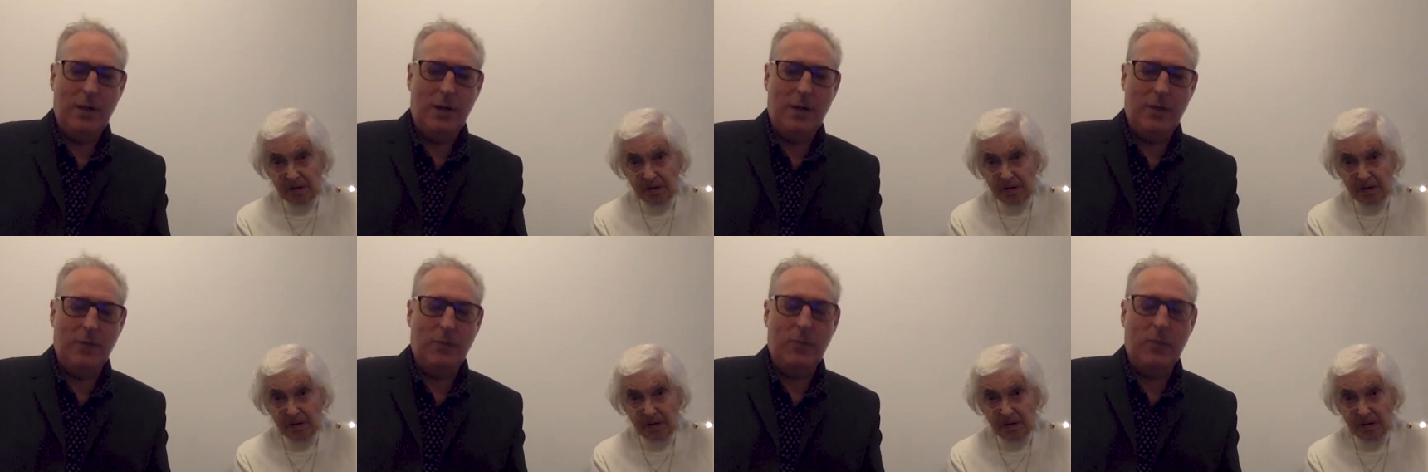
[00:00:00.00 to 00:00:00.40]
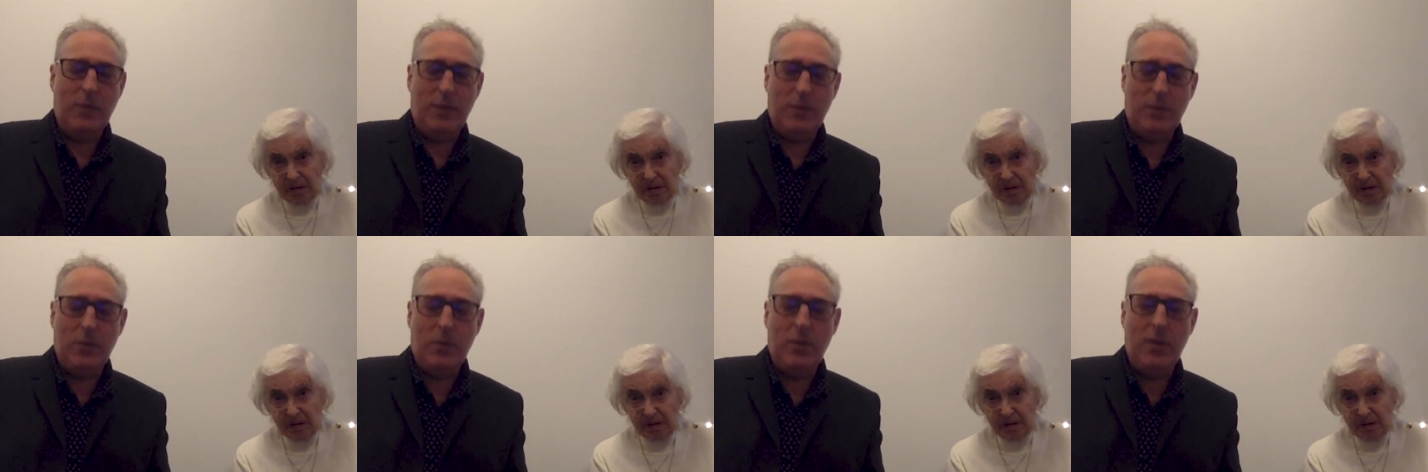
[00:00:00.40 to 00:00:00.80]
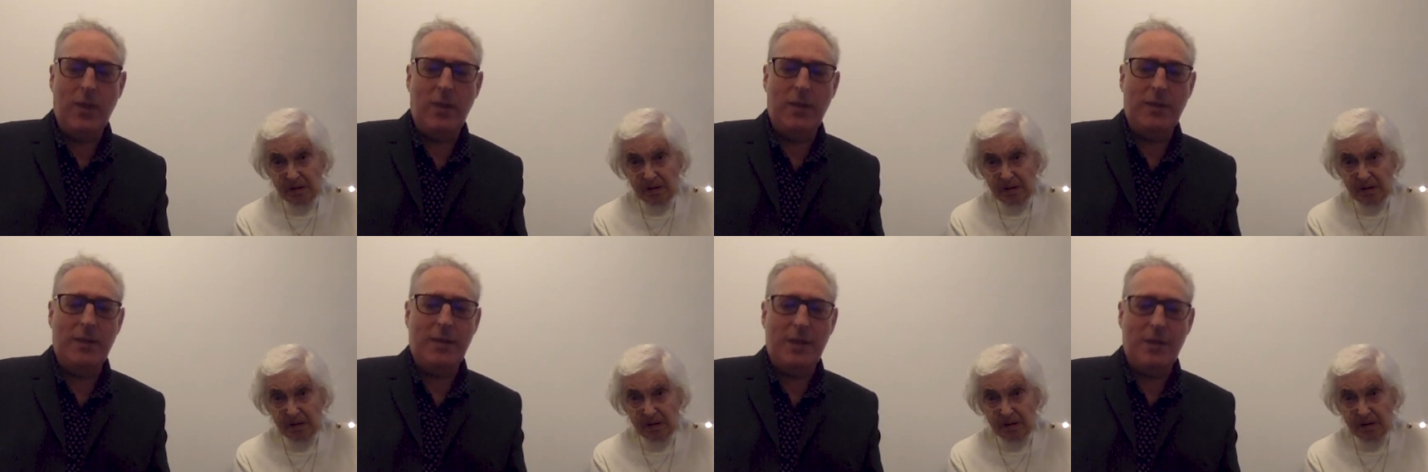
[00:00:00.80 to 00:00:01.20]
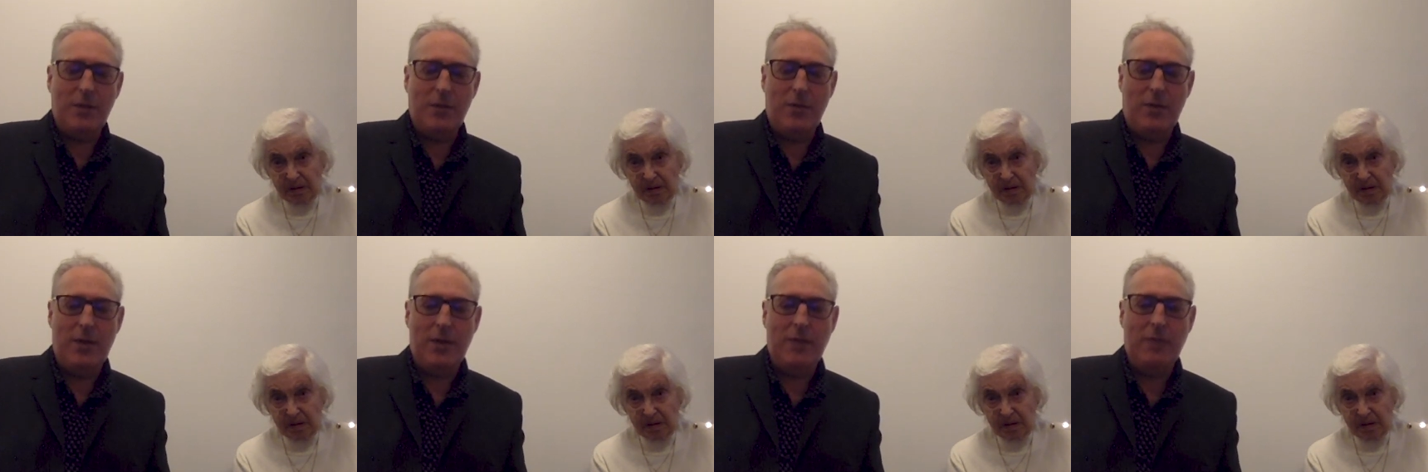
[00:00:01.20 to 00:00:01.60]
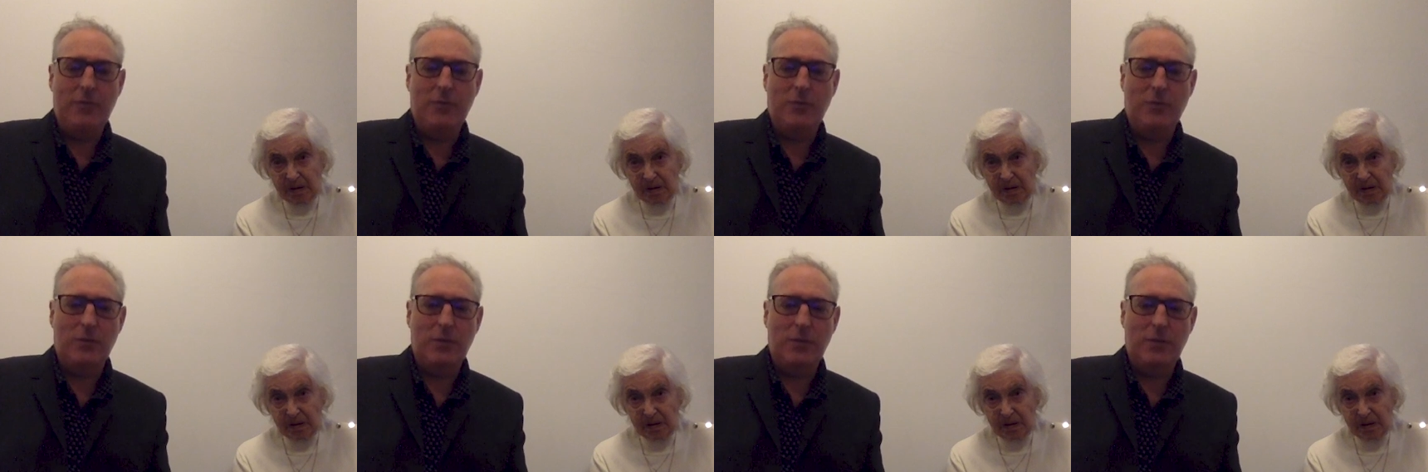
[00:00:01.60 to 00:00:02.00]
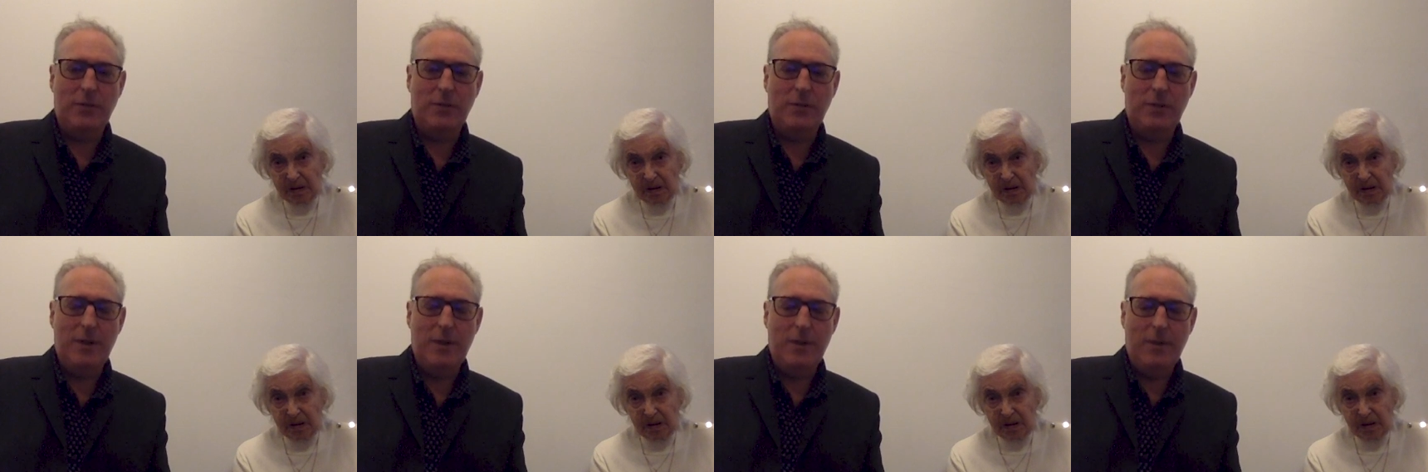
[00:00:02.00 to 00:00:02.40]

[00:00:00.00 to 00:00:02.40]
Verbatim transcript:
Speaker 1: um, people and tell their stories.